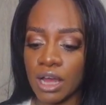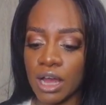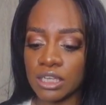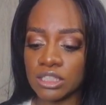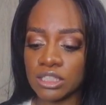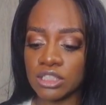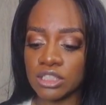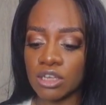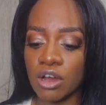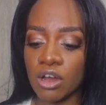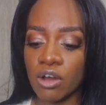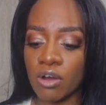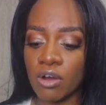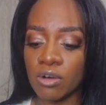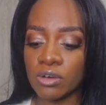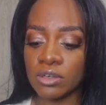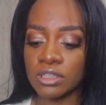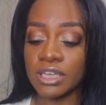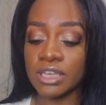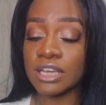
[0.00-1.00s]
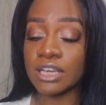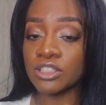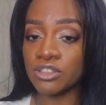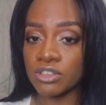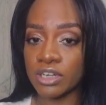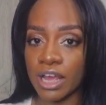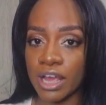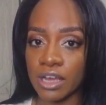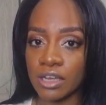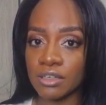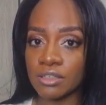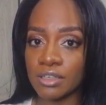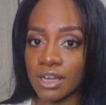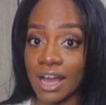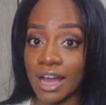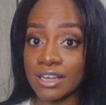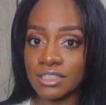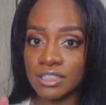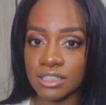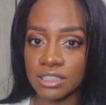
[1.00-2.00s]
So yesterday,
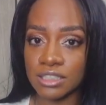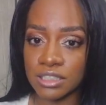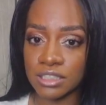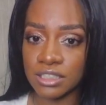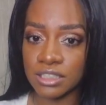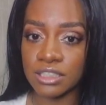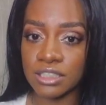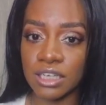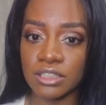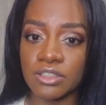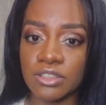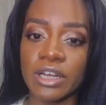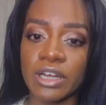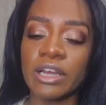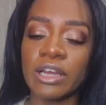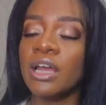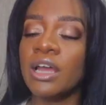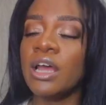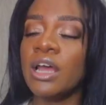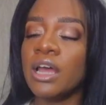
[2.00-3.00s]
I actually did these yesterday.